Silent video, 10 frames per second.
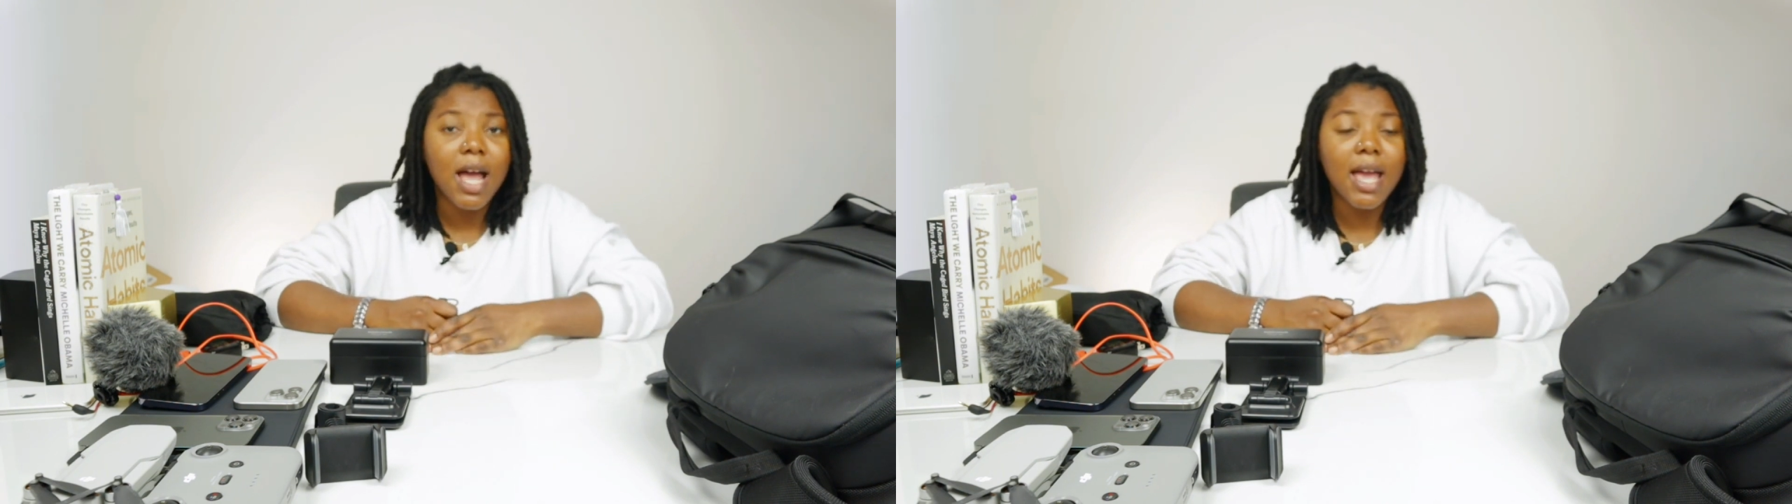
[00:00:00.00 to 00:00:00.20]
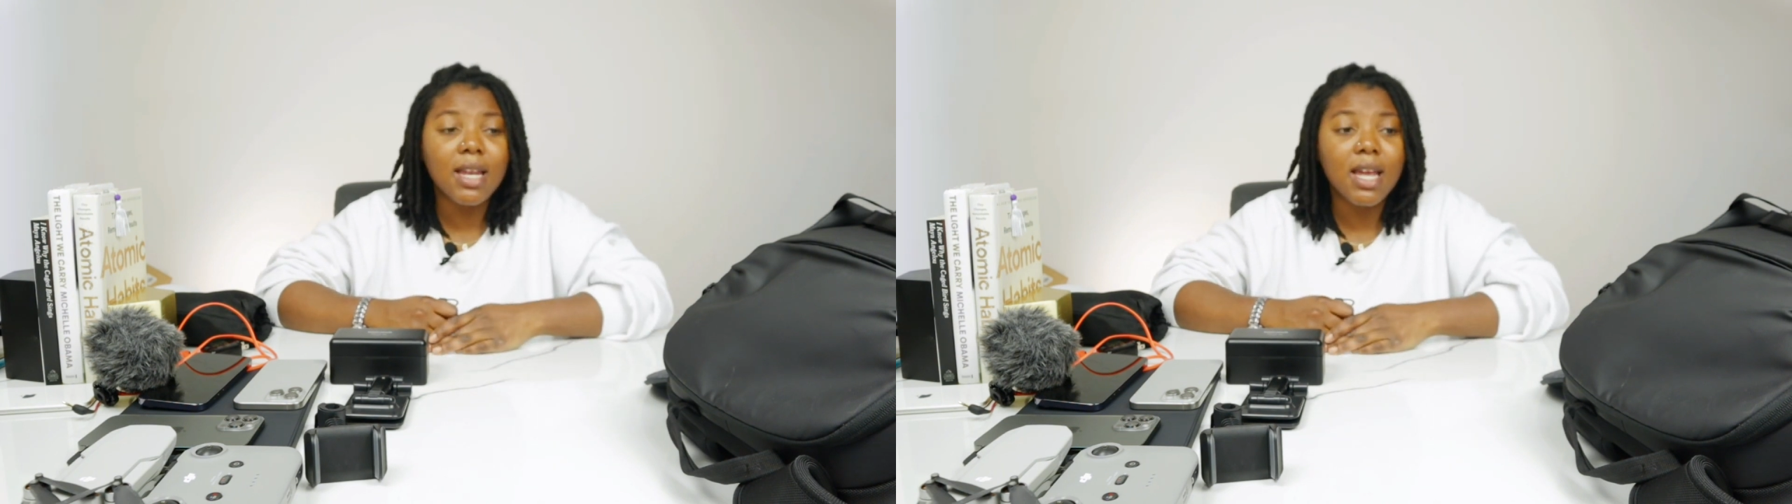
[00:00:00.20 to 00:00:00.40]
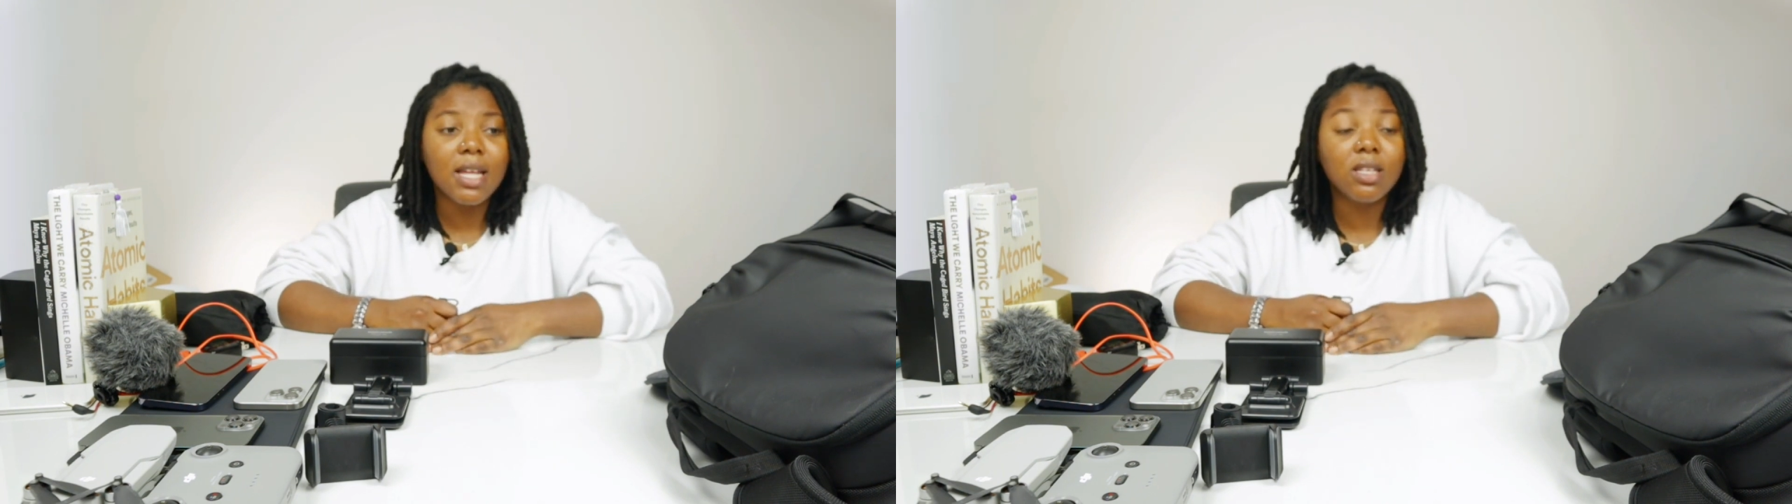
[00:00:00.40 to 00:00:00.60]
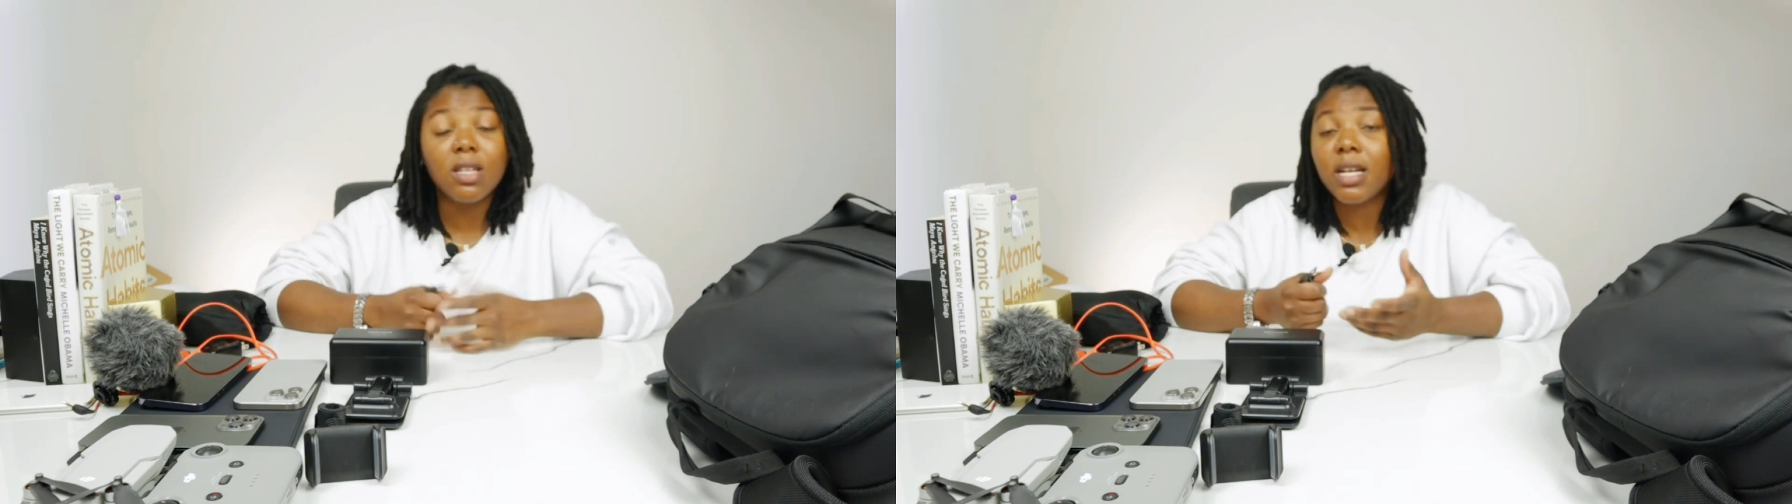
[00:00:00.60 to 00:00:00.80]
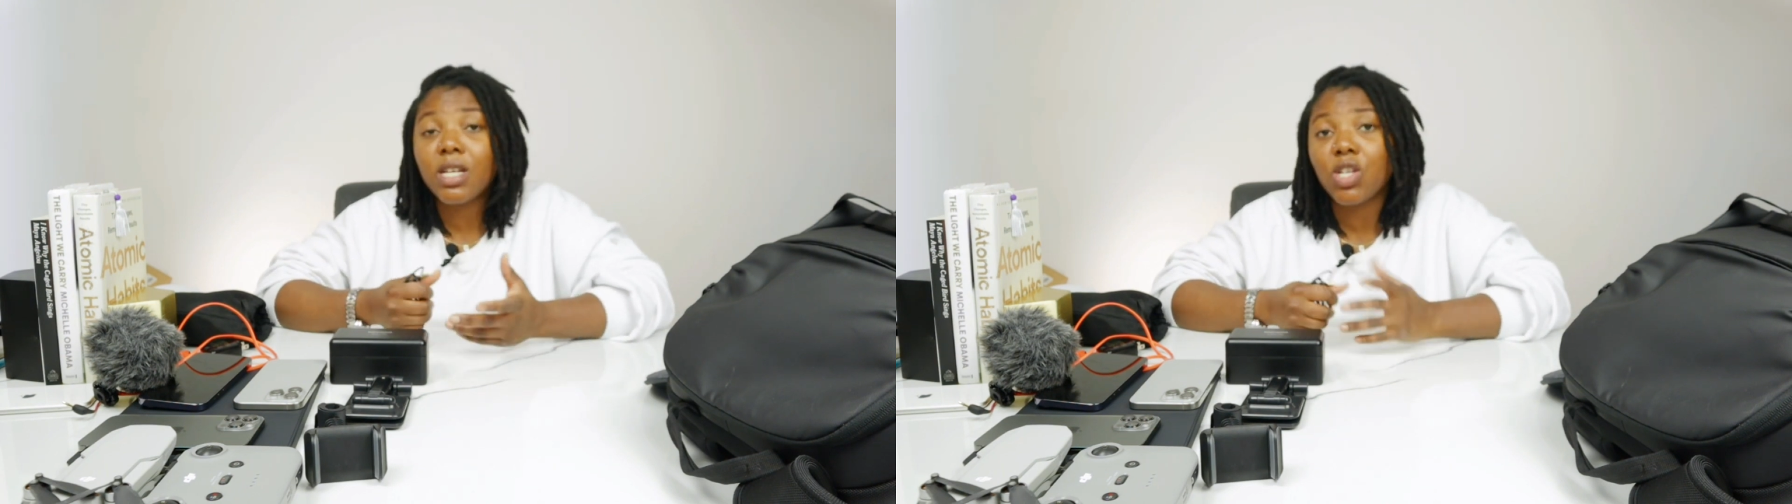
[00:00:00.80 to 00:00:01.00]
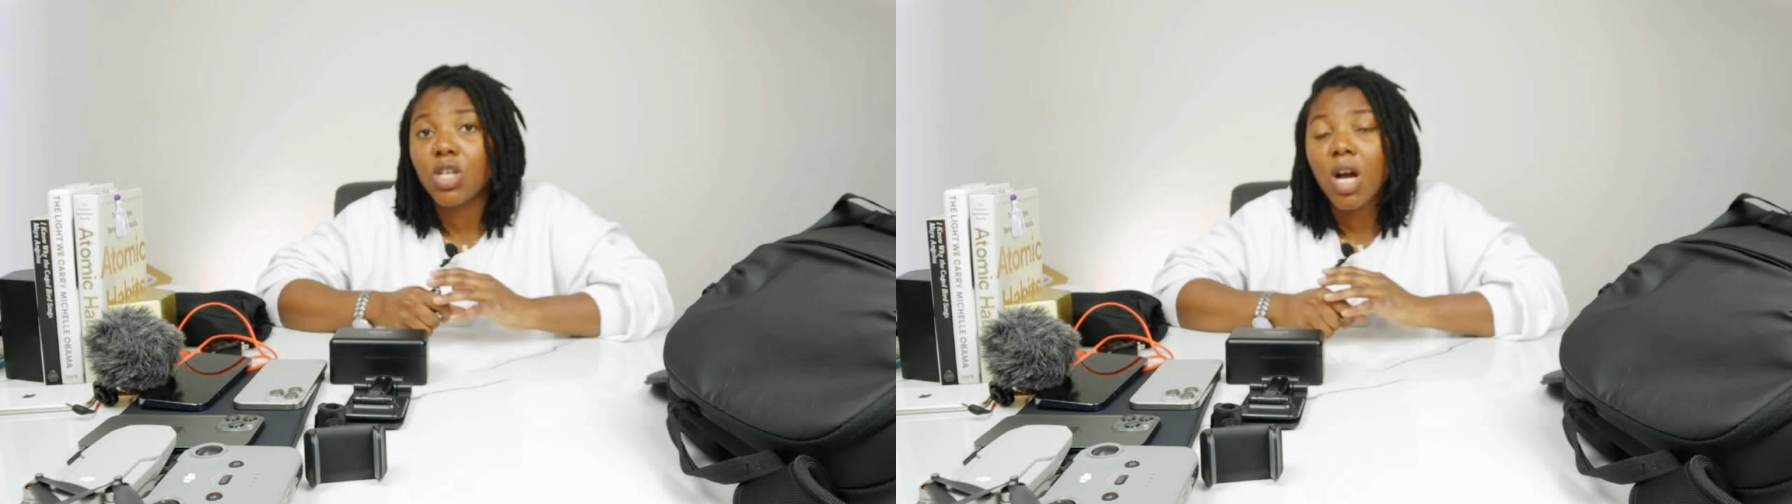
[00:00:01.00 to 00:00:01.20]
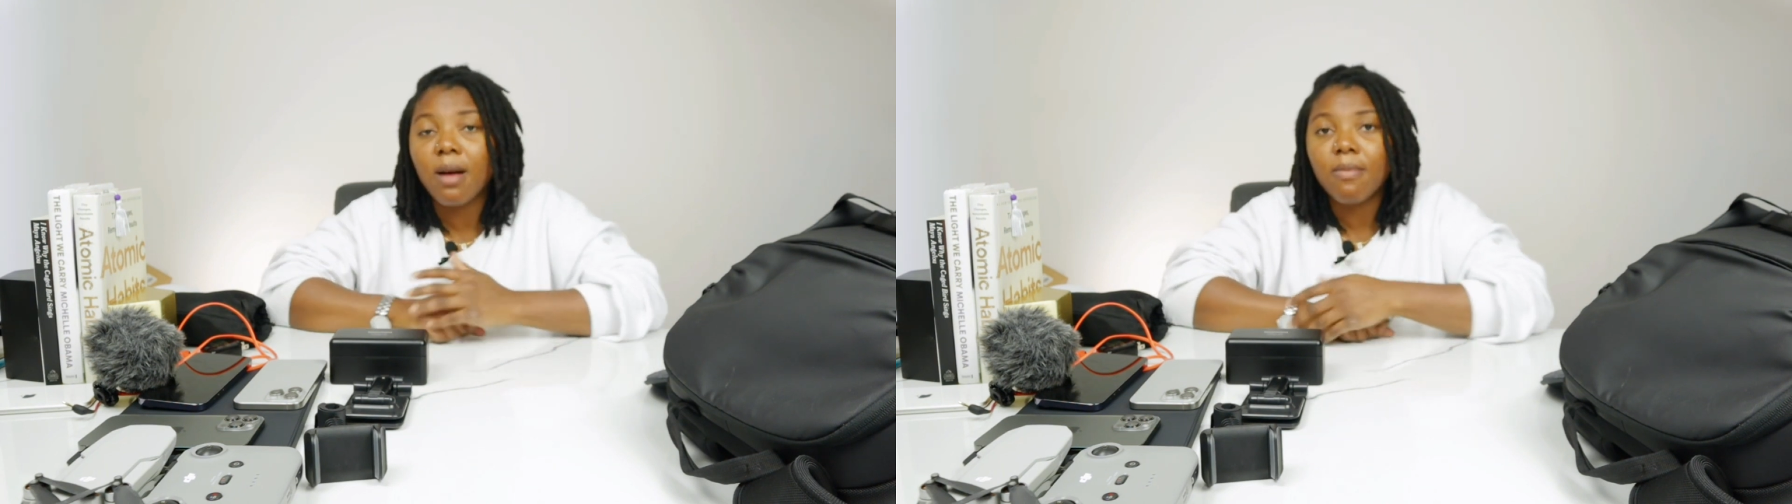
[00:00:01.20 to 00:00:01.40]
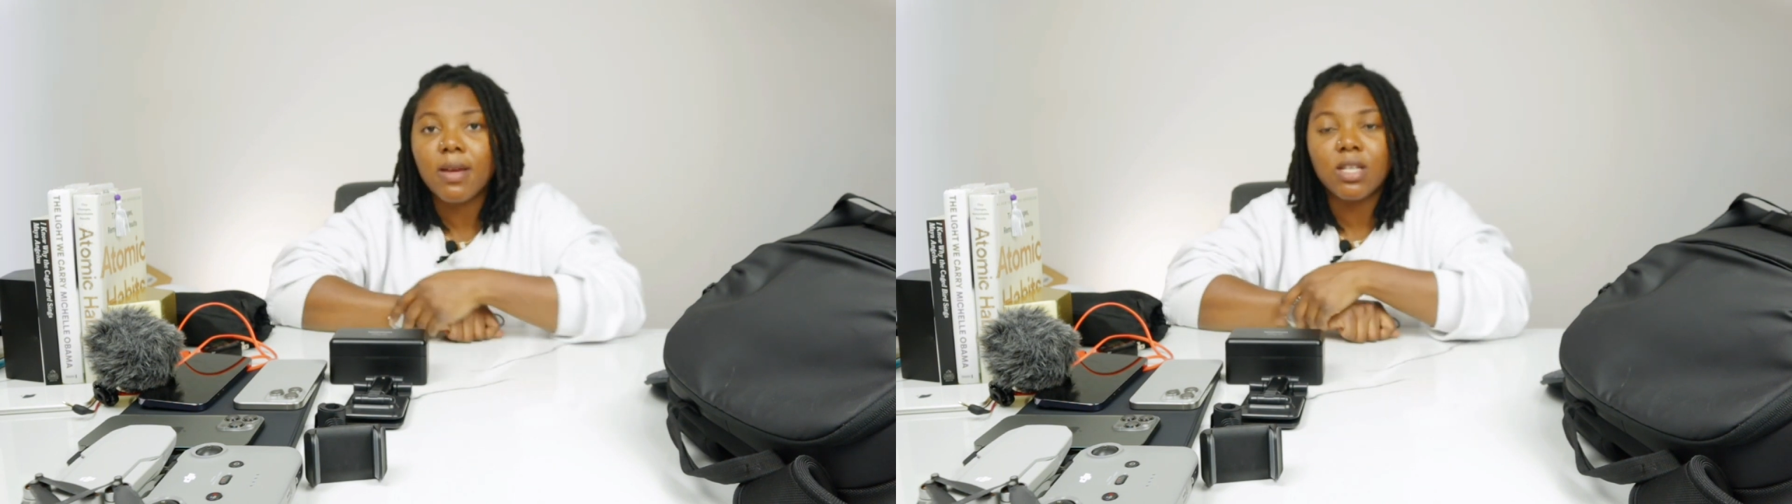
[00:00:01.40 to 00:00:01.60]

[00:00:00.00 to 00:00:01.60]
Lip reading: and it's done its job.